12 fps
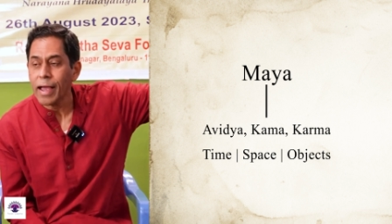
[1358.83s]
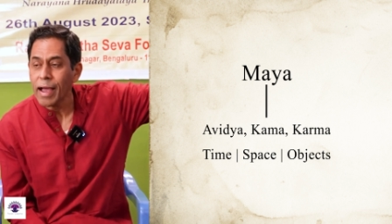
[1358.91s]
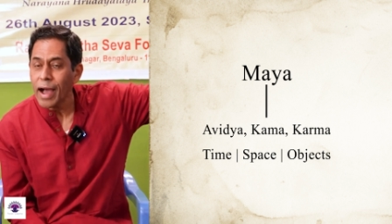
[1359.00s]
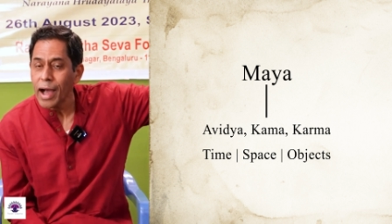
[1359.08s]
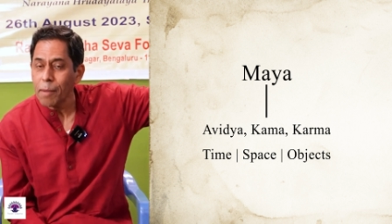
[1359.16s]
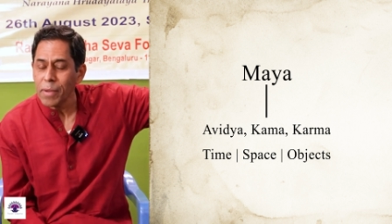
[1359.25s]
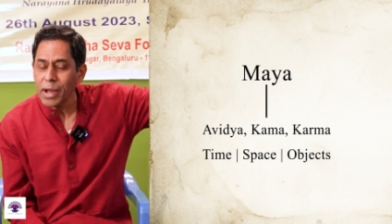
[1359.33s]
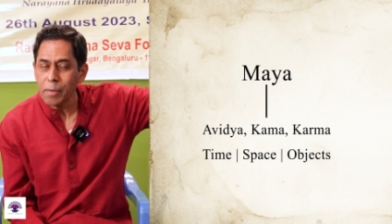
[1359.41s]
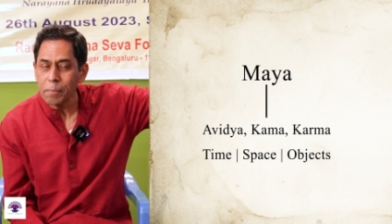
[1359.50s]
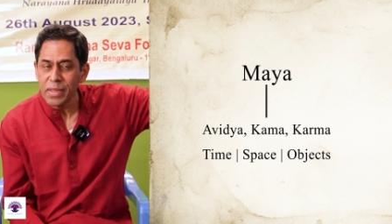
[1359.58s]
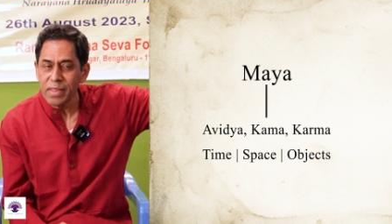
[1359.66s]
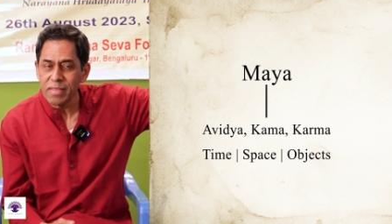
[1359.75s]
Kama
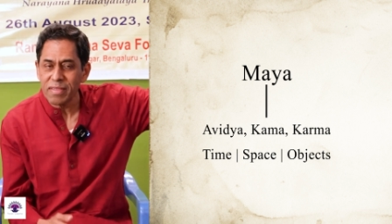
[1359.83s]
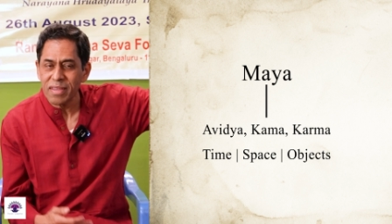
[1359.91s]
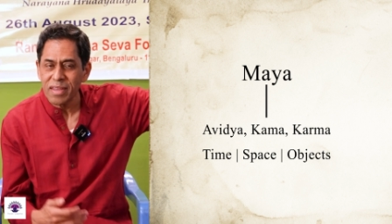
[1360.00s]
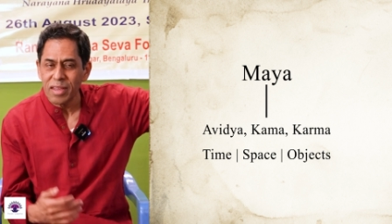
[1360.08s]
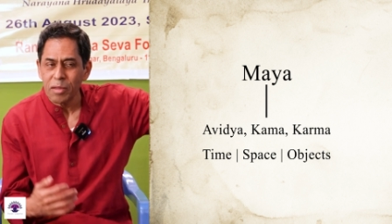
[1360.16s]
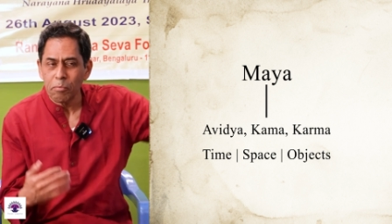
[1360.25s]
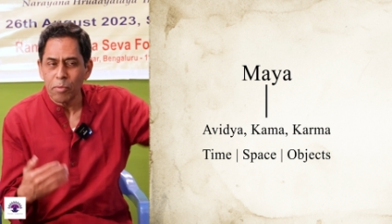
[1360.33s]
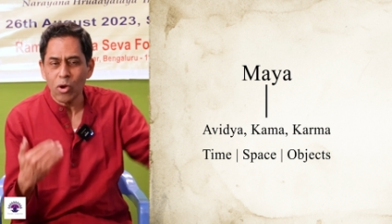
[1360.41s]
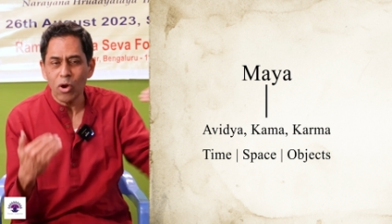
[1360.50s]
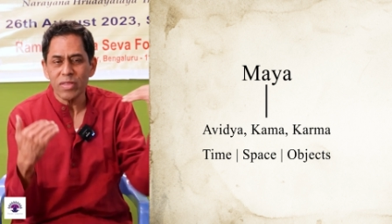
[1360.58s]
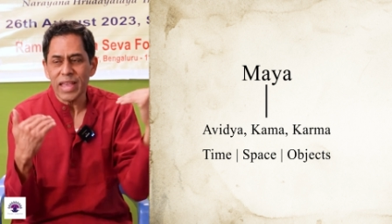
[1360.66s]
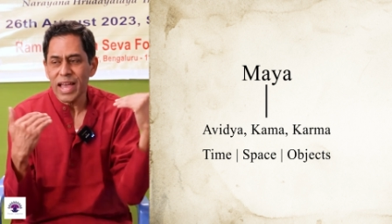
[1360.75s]
means,
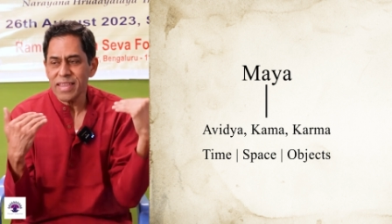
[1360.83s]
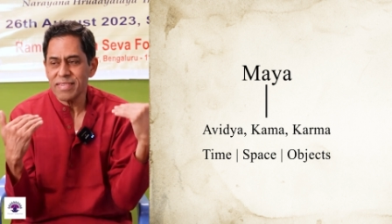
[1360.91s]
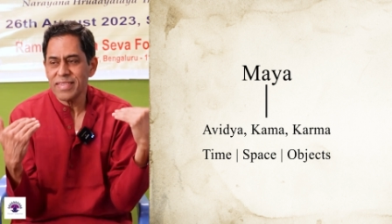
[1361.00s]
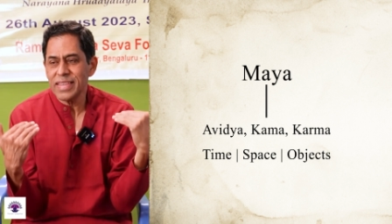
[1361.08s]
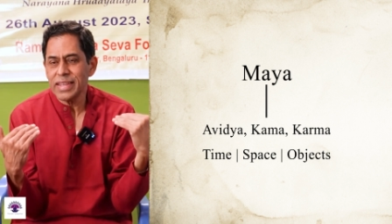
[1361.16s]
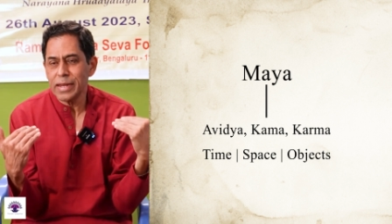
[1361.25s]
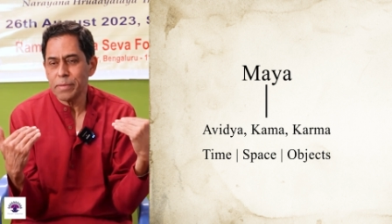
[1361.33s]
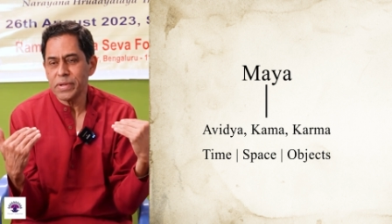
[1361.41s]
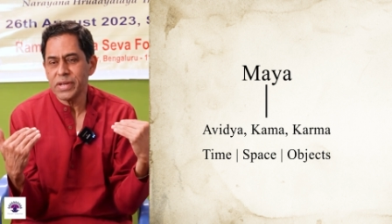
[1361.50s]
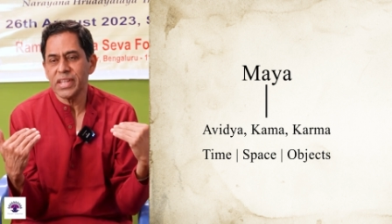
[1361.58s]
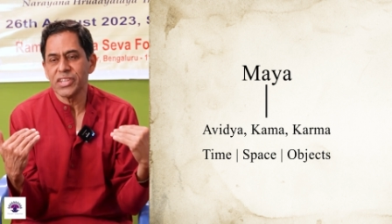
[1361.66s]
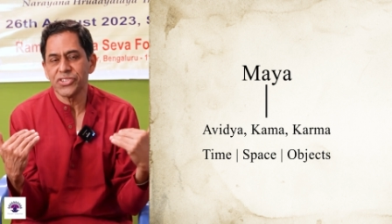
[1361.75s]
because I see
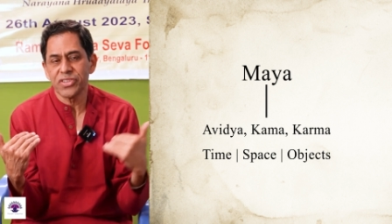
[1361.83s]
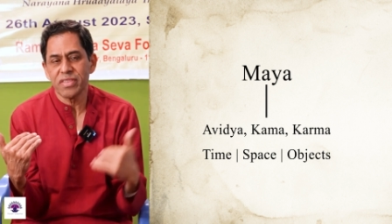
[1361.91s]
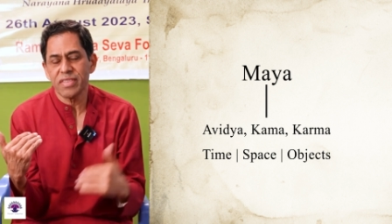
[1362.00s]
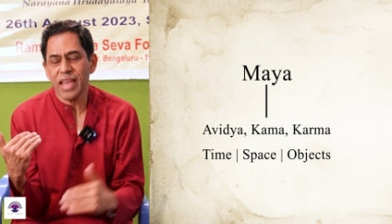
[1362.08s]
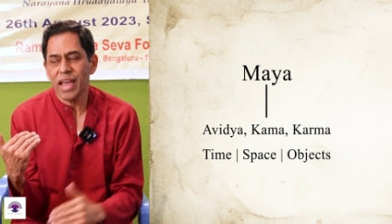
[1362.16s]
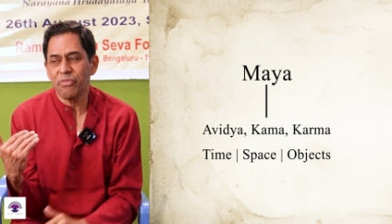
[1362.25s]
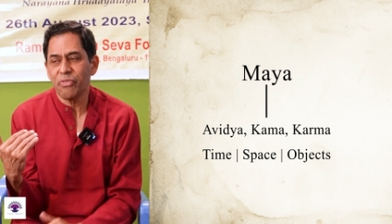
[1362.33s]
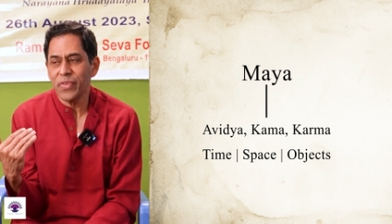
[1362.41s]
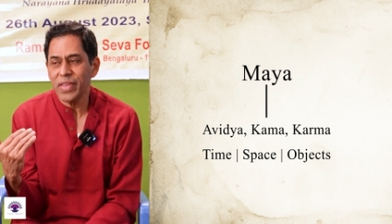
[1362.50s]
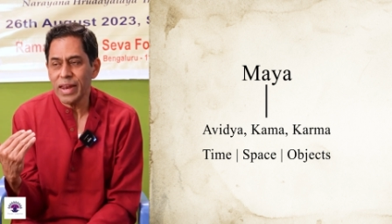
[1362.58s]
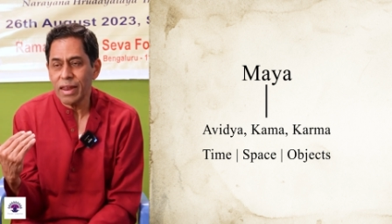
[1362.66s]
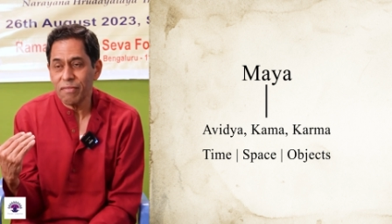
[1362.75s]
limitations, I
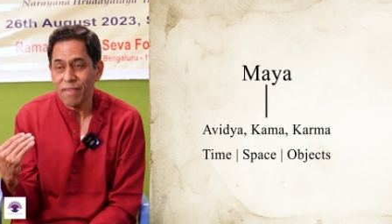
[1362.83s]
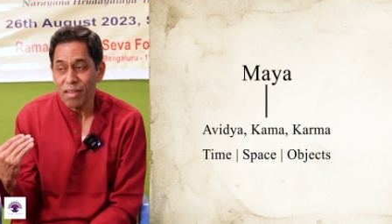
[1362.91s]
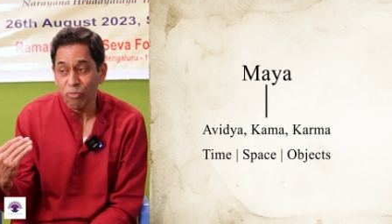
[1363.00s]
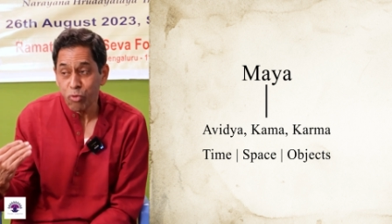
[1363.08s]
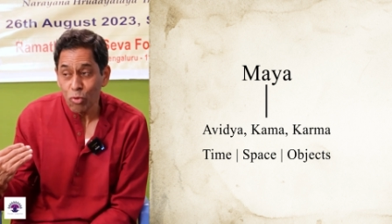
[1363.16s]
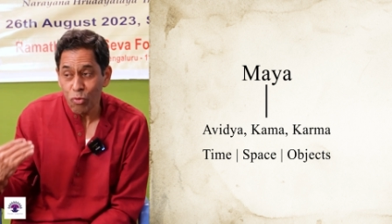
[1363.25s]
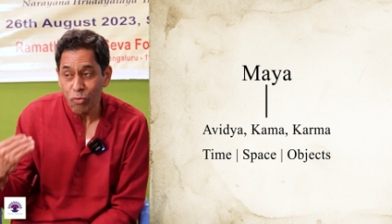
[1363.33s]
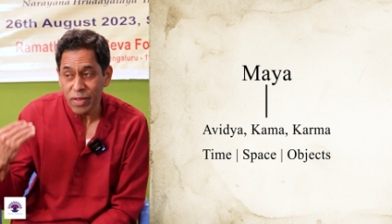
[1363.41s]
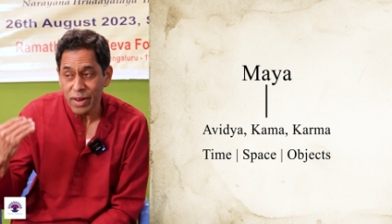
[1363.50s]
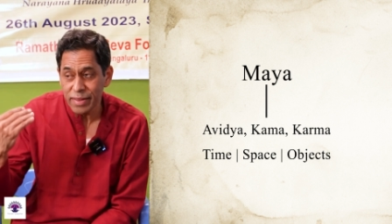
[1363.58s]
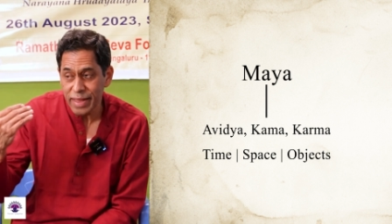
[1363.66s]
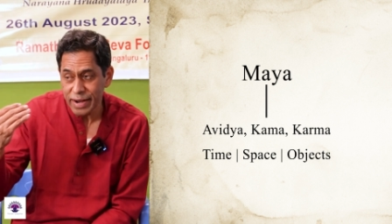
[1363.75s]
feel if I
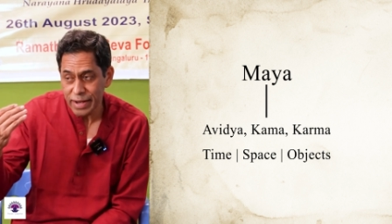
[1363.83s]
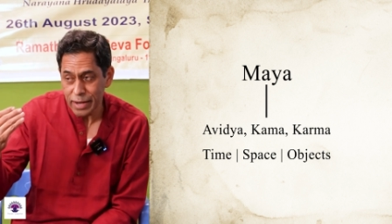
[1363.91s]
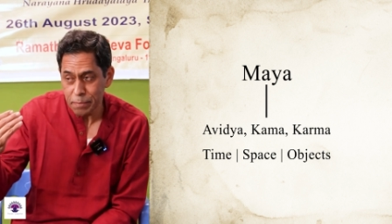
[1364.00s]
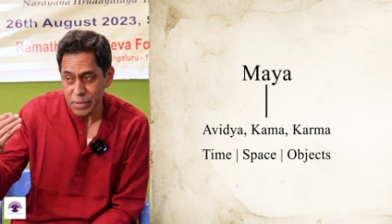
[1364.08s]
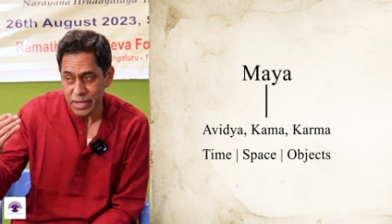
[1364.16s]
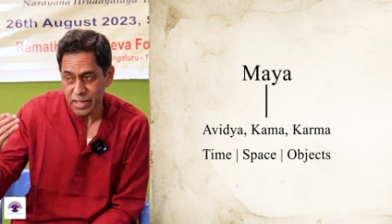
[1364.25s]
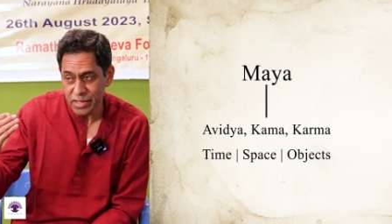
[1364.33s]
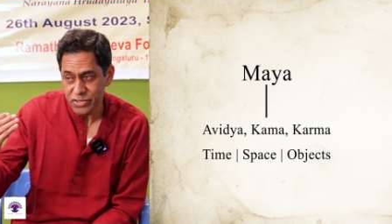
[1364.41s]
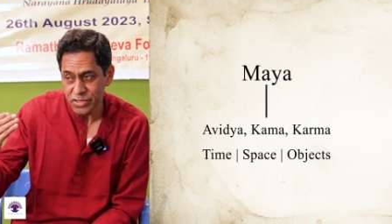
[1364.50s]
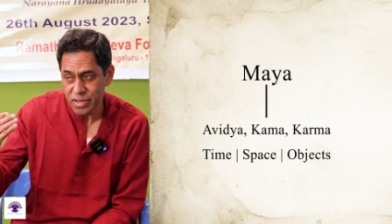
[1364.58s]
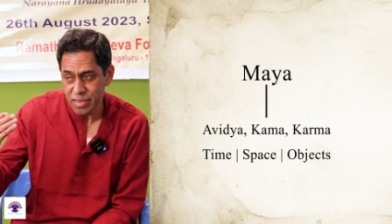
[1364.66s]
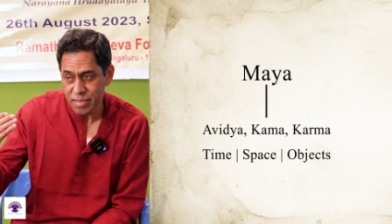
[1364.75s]
fulfill that
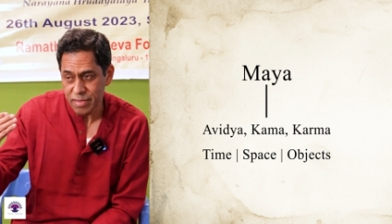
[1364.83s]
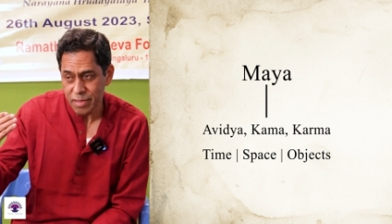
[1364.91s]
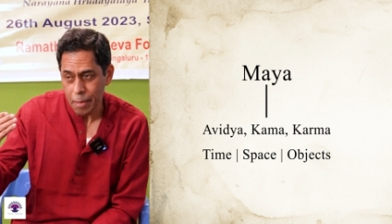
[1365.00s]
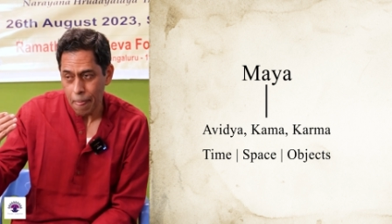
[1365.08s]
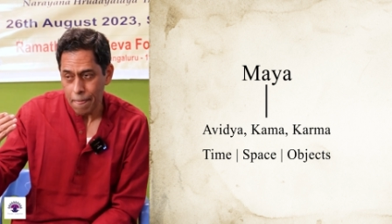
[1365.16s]
limitations,